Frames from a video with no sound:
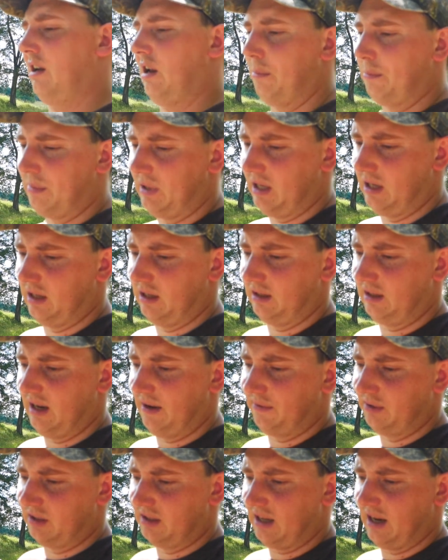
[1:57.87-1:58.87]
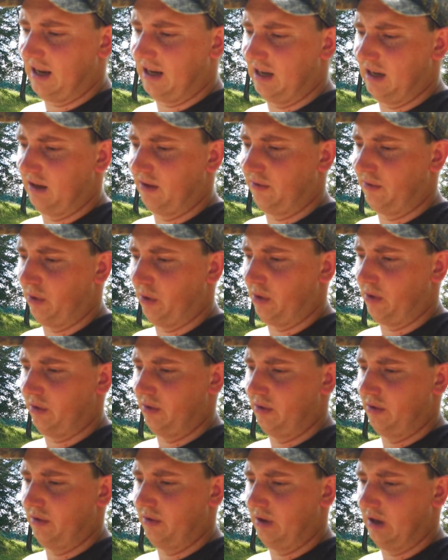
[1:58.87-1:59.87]
up being devastating
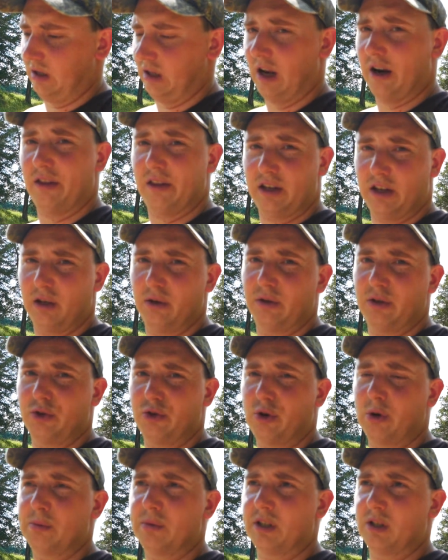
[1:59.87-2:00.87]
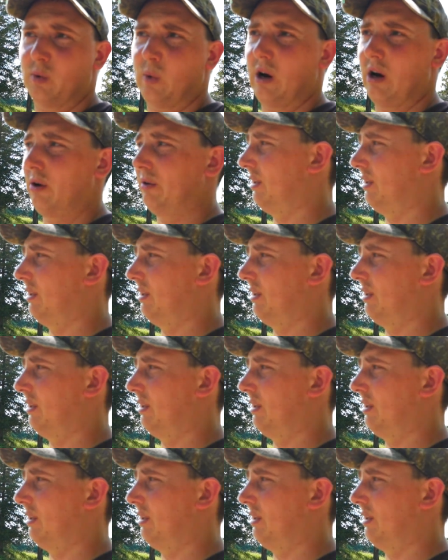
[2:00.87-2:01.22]
for a lot of the Union troops as well.